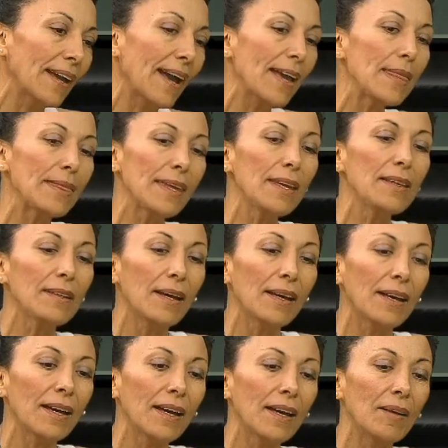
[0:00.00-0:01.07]
I think
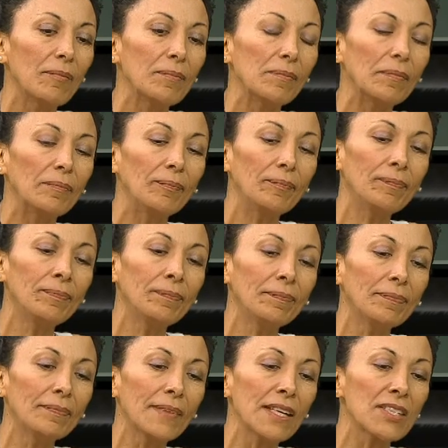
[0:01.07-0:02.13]

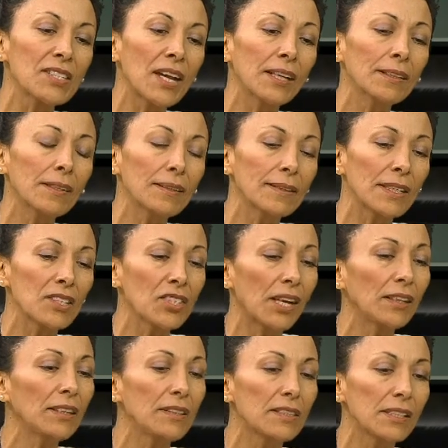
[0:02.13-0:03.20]
the
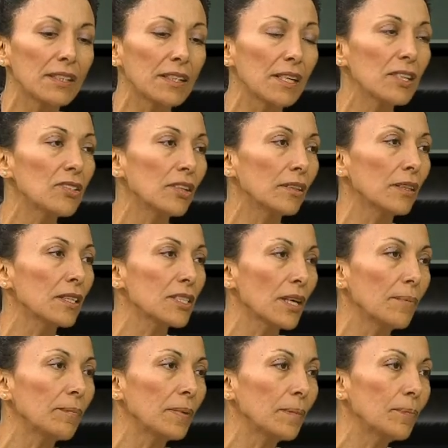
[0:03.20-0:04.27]
young generation, the
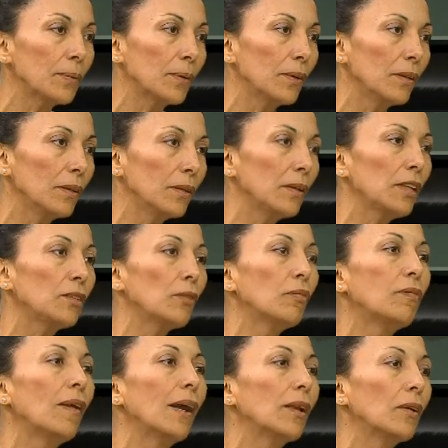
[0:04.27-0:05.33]
young people need to
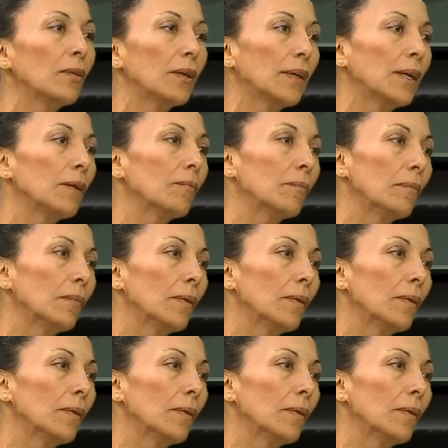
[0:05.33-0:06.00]
follow him.